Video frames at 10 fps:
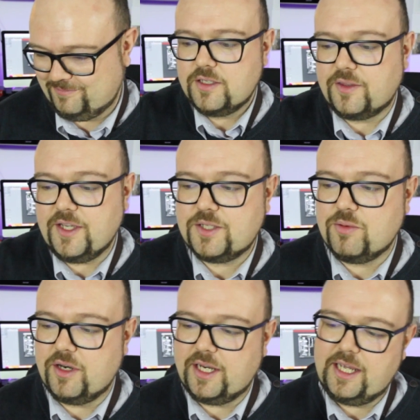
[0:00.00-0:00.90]
So this
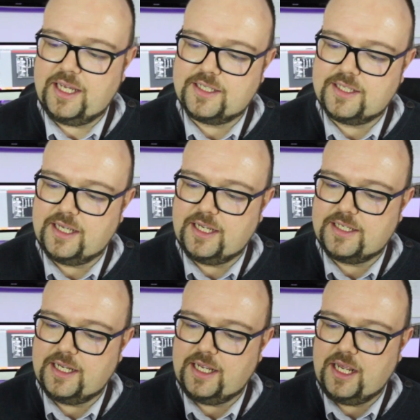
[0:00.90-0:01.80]
one is the
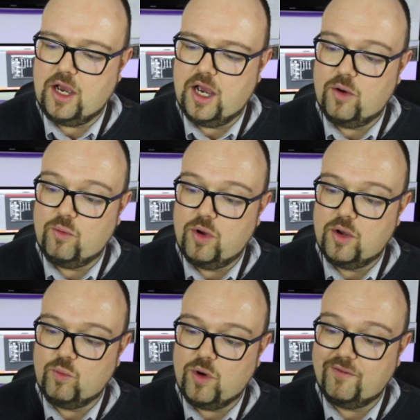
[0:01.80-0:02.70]

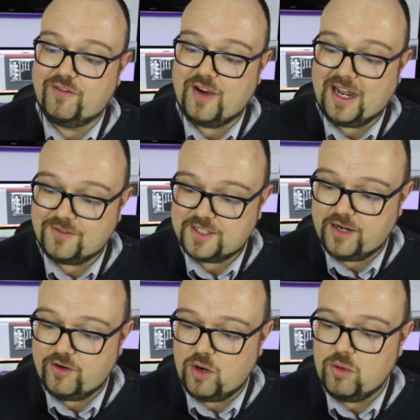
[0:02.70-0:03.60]

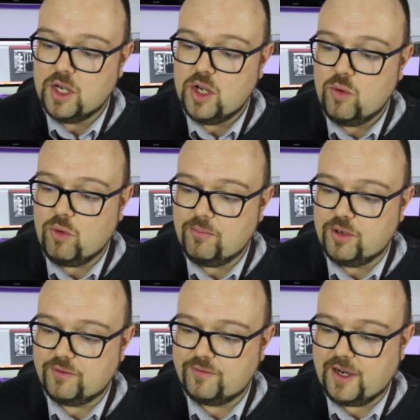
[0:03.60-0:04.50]
DO150
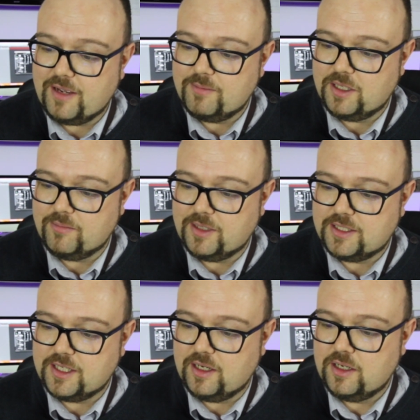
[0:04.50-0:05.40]

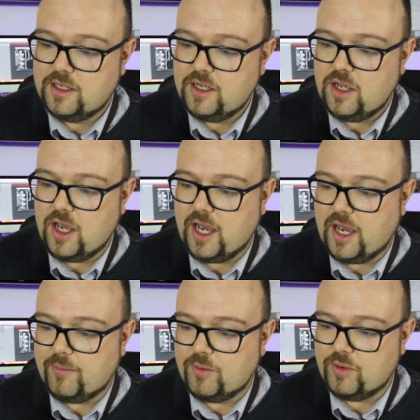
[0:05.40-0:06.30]

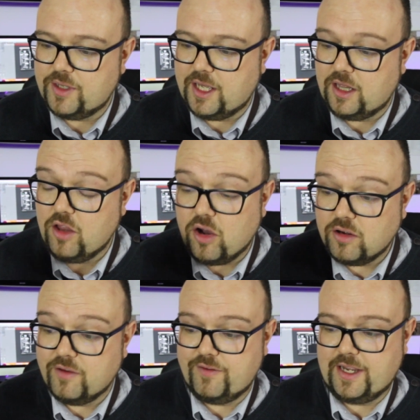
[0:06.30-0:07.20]
1.5mm with a
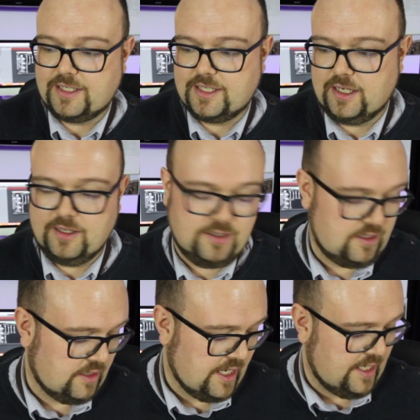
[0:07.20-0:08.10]
long facing,
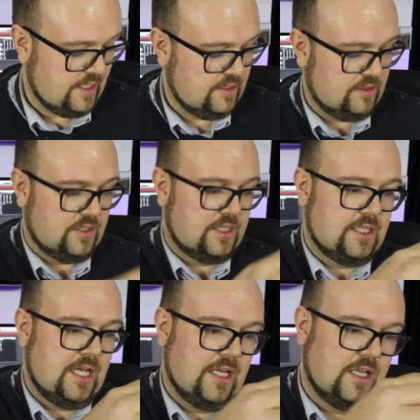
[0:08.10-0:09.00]
okay? So
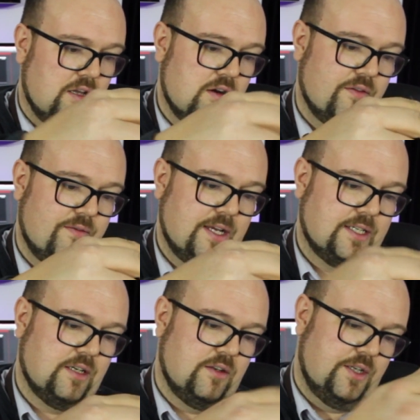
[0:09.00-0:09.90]
slightly longer
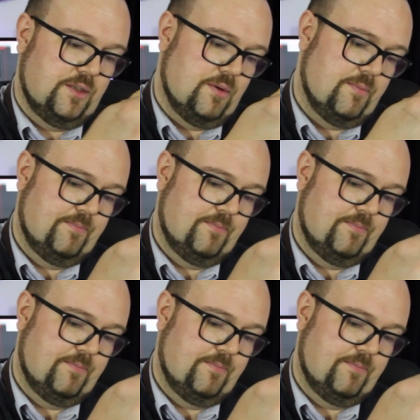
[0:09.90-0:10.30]
facing on this one.